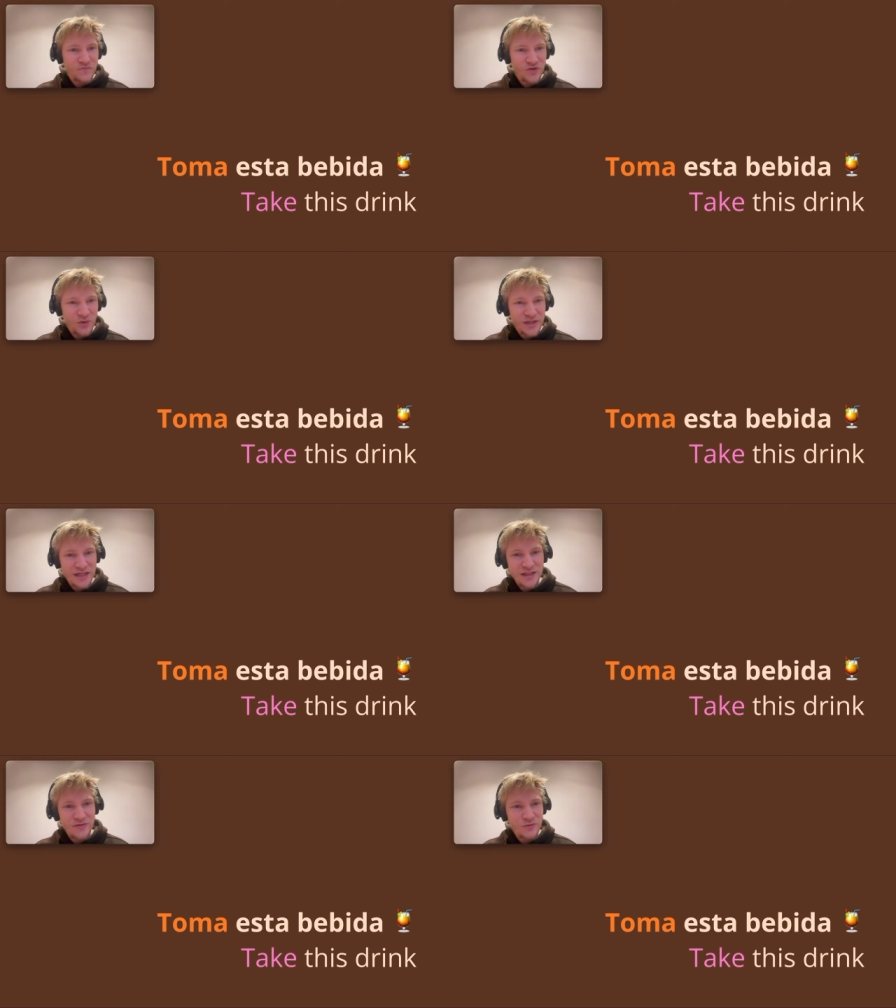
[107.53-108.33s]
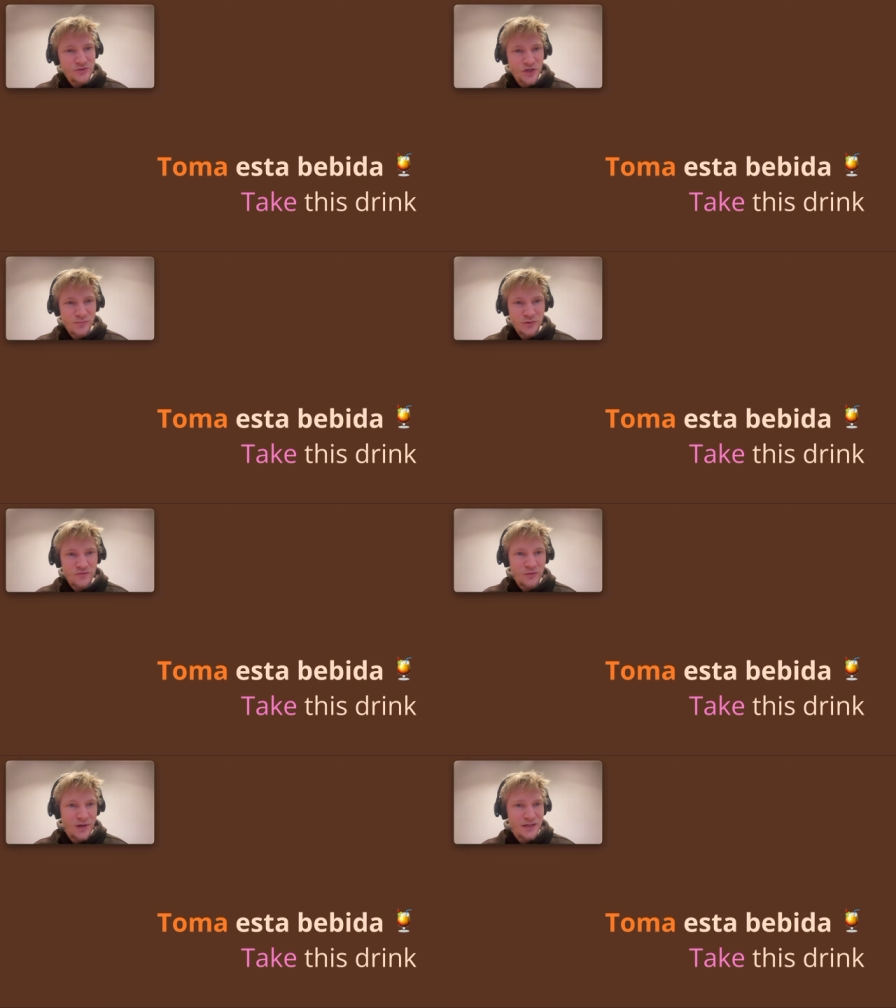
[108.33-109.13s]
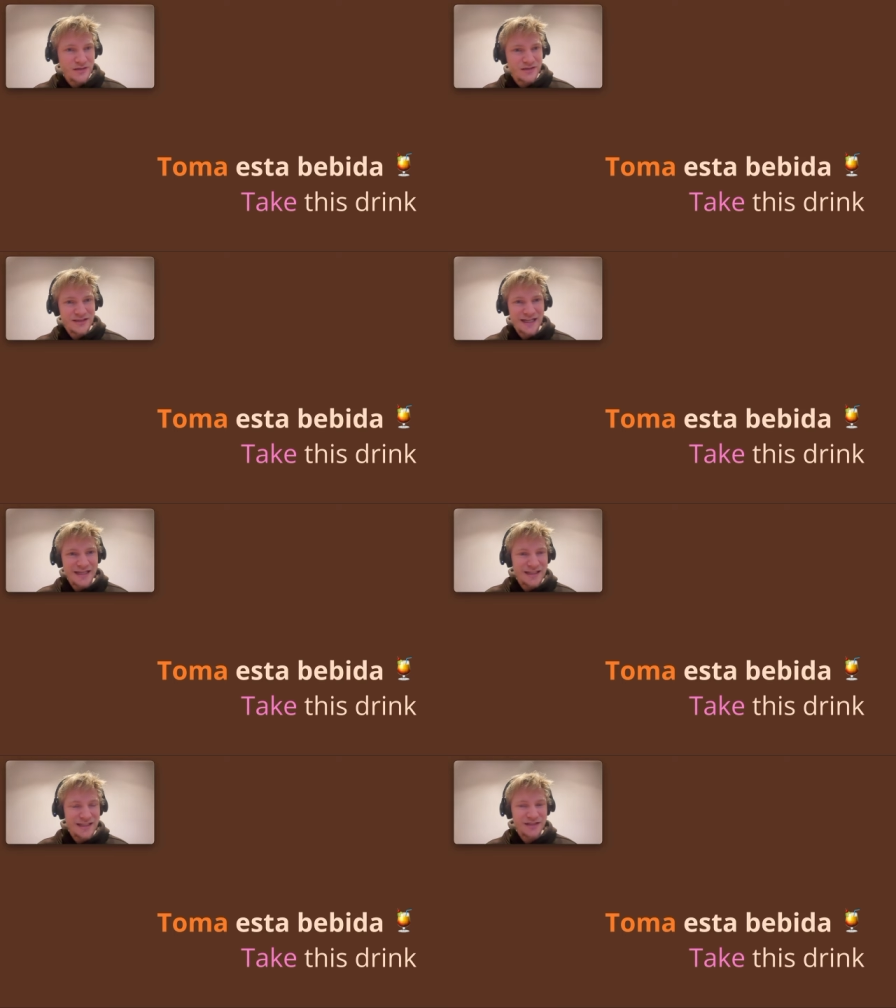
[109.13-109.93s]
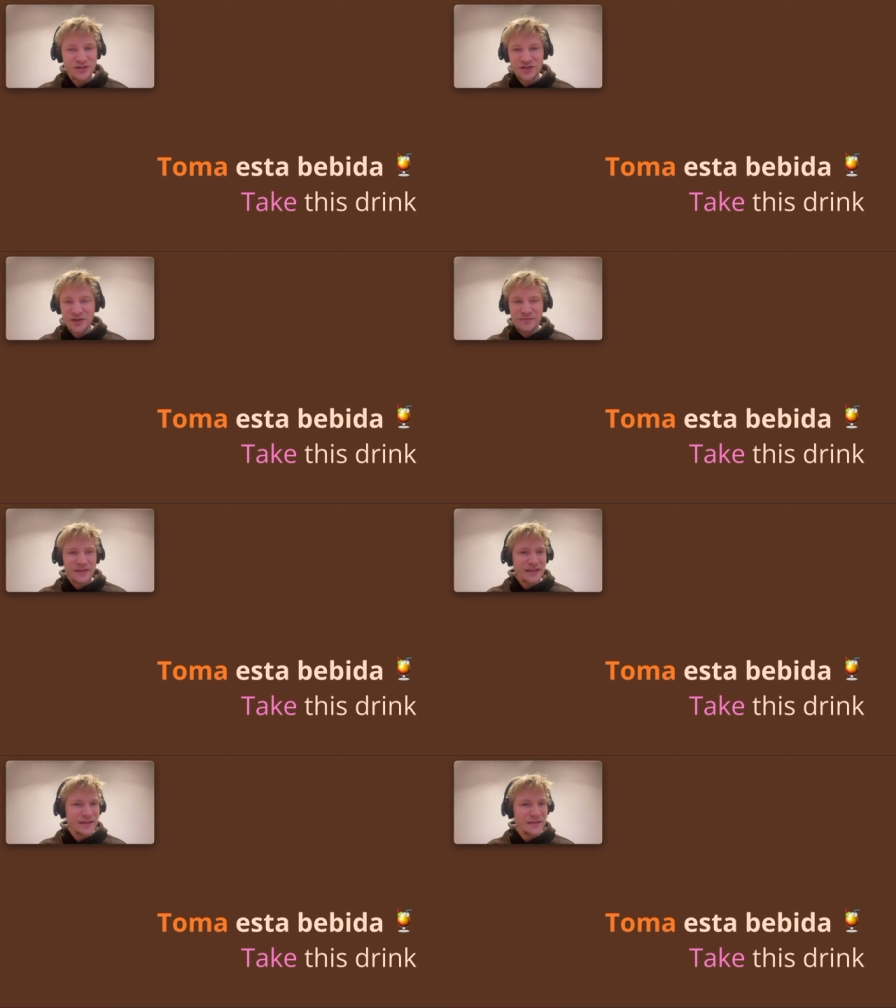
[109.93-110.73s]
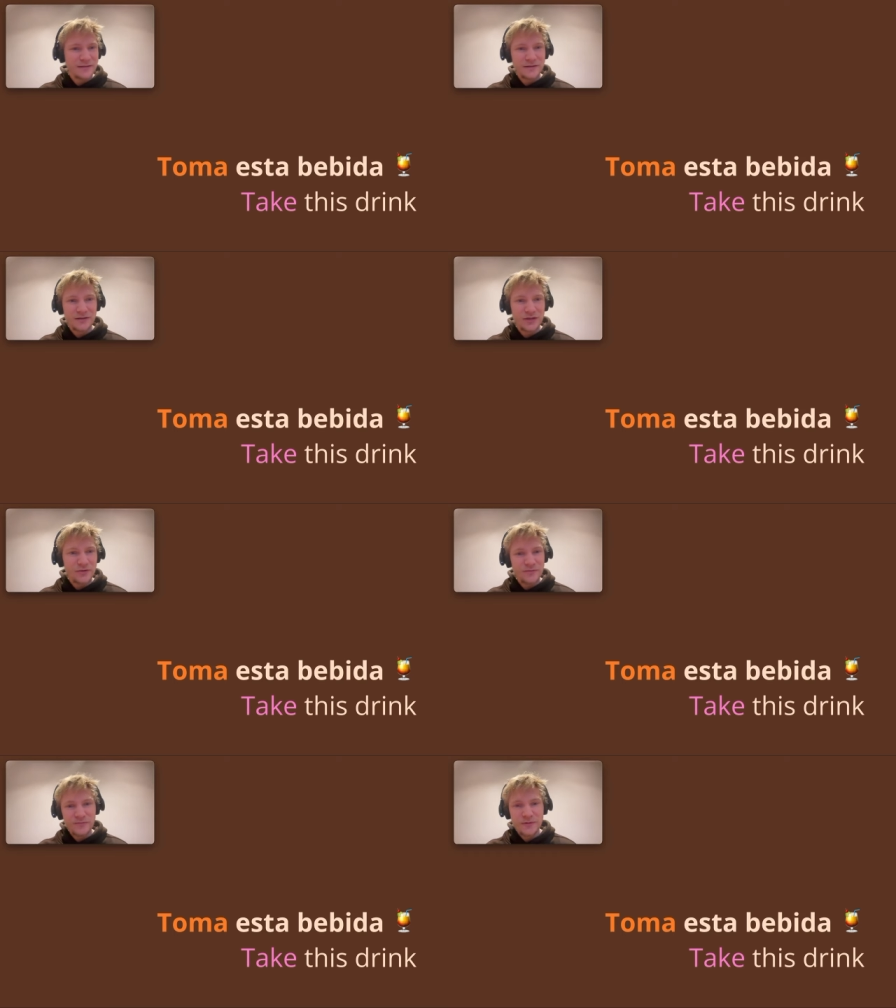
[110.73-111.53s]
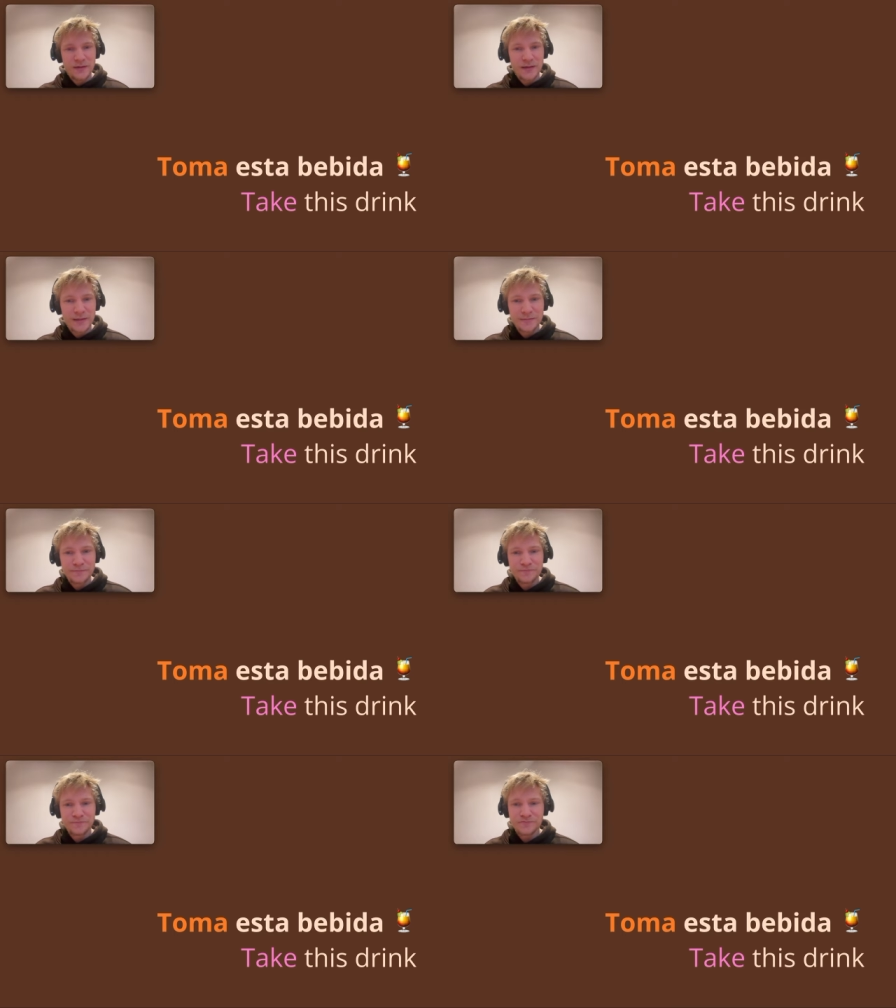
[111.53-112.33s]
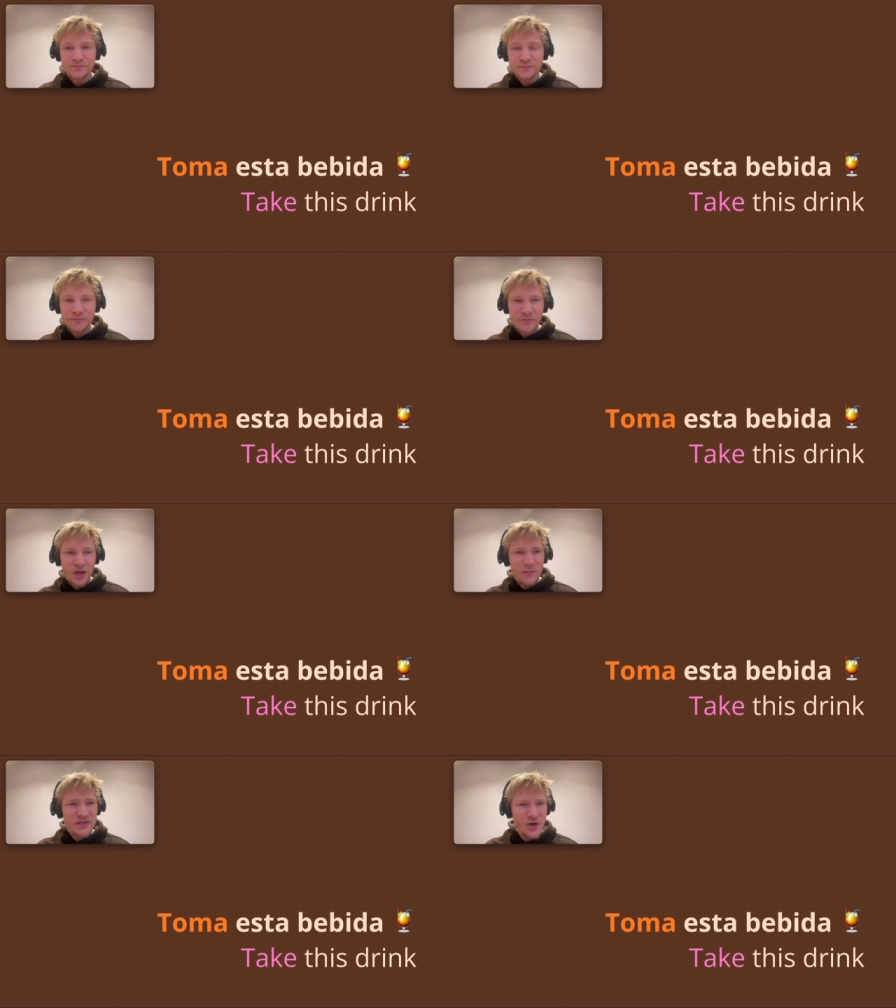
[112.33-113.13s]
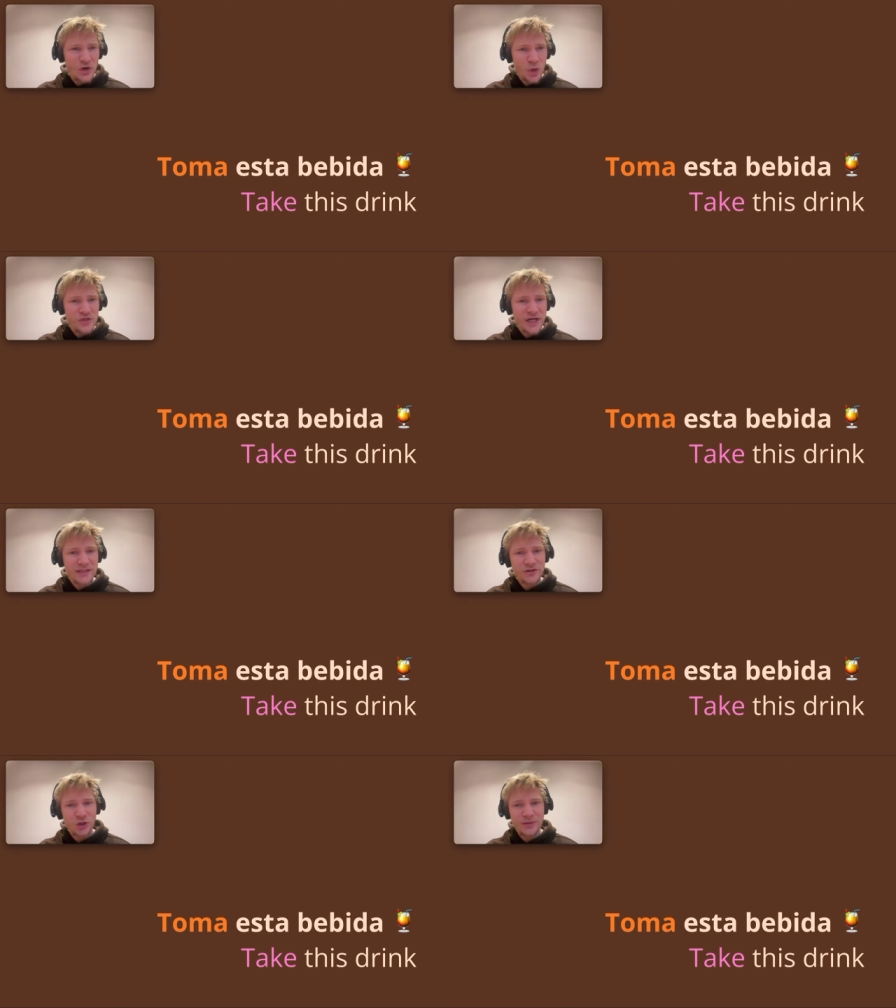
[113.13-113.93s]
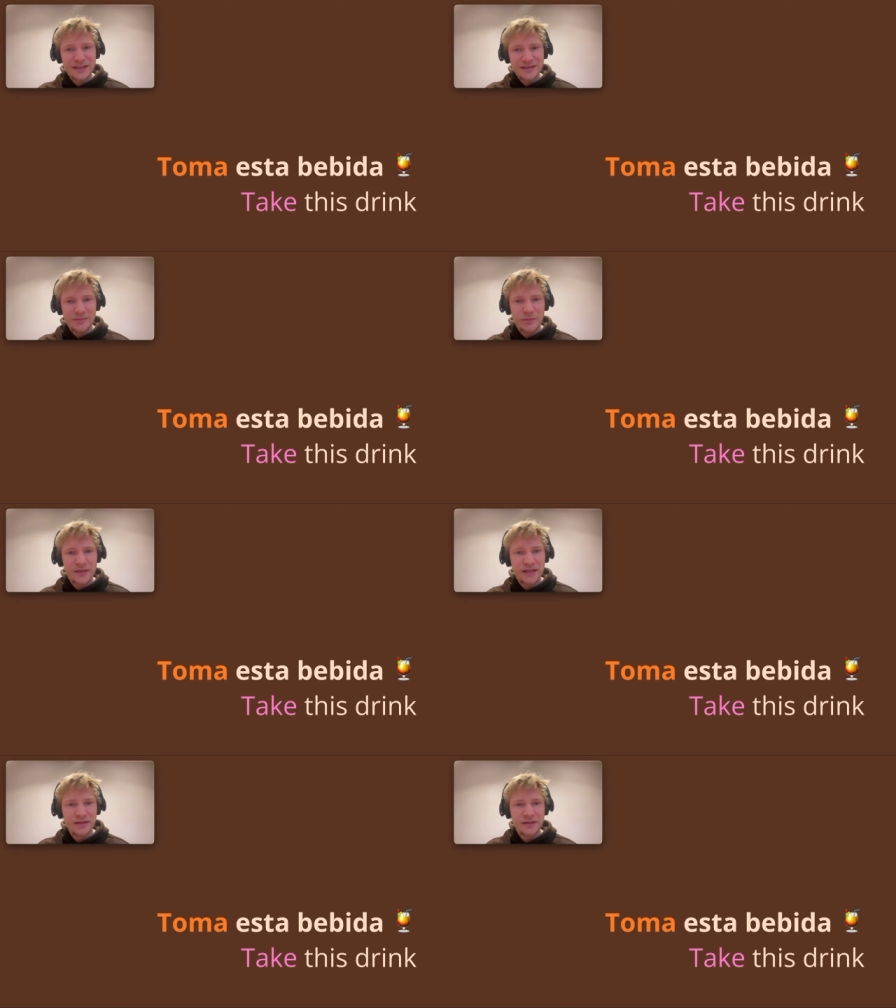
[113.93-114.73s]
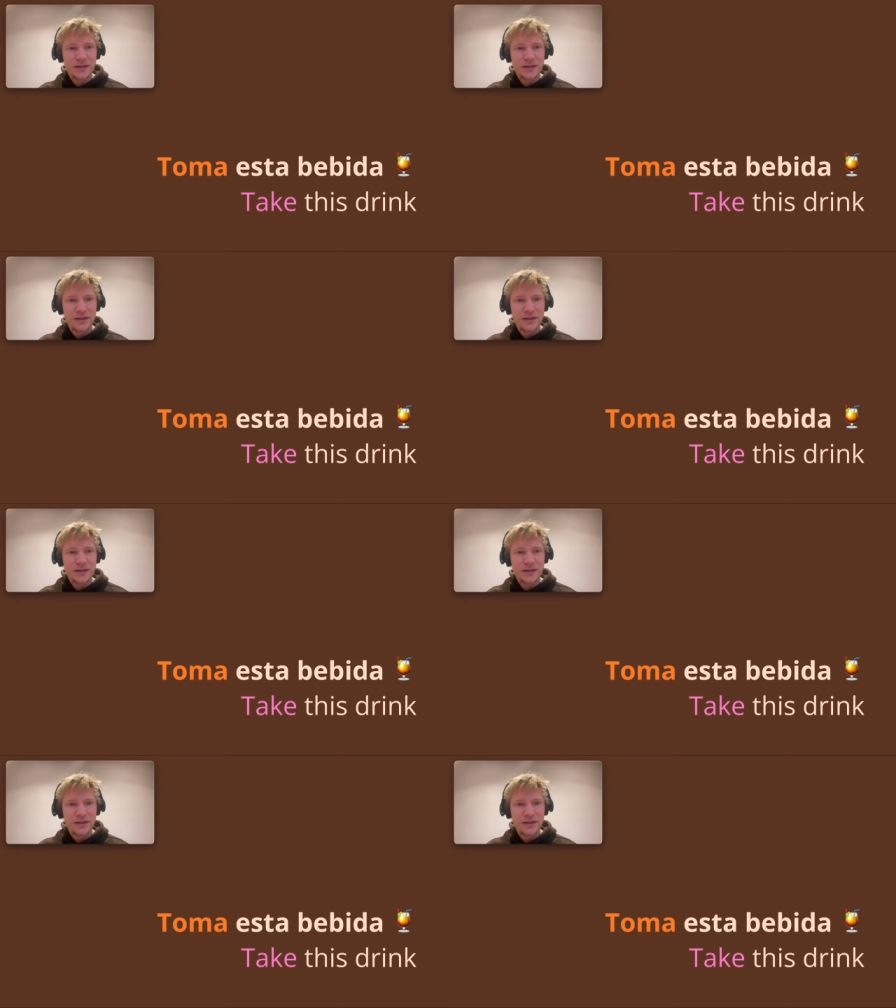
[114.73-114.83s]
So again, another example of tomar, to take. It's just something, you know, a material object. Toma esta bebida.